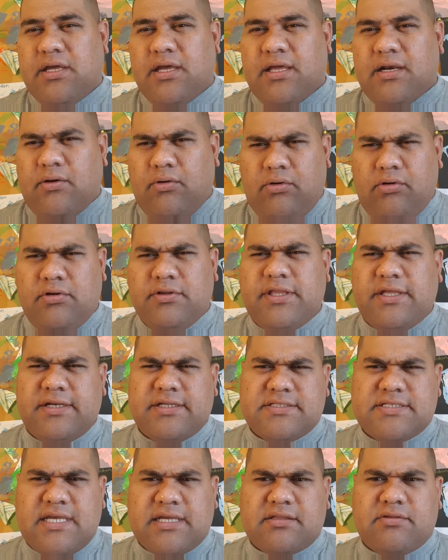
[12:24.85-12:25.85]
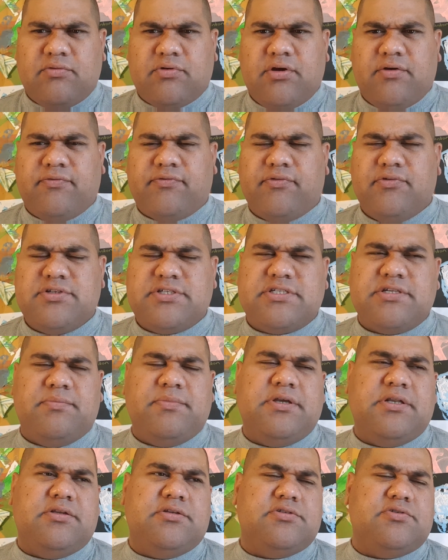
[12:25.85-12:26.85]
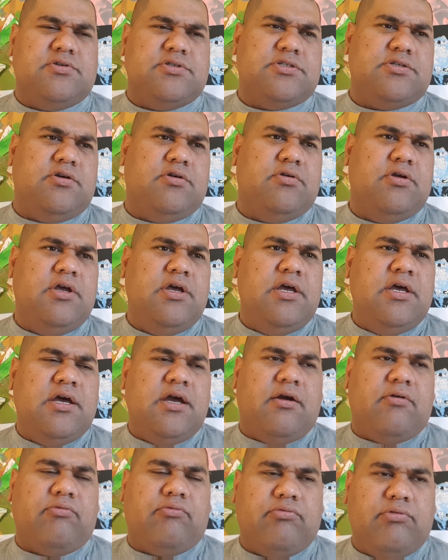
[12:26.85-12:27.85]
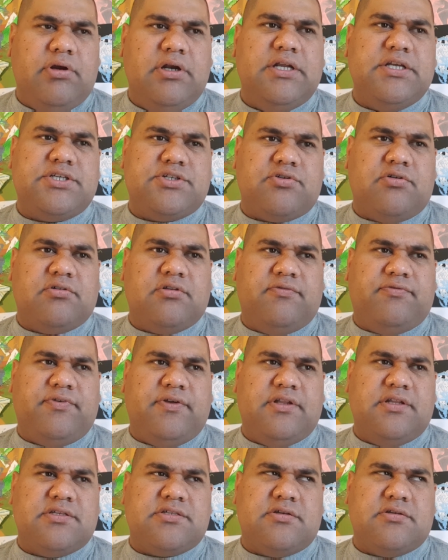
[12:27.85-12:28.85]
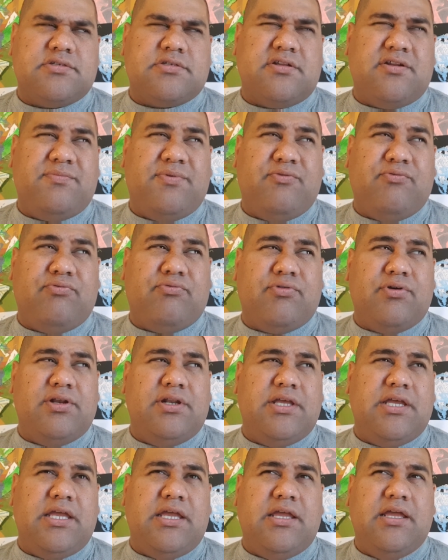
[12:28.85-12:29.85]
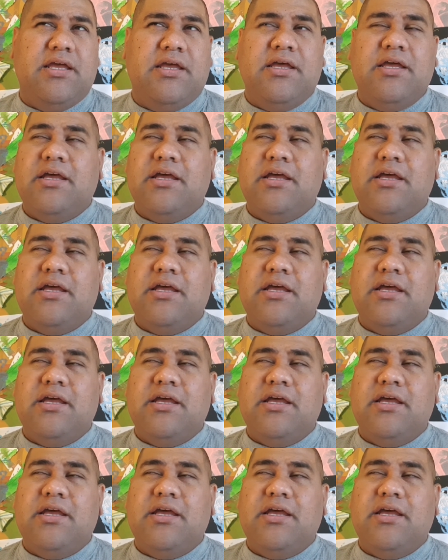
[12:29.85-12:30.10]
And all that attack will go through. Simeon is also a really strong defender, so it's going to be really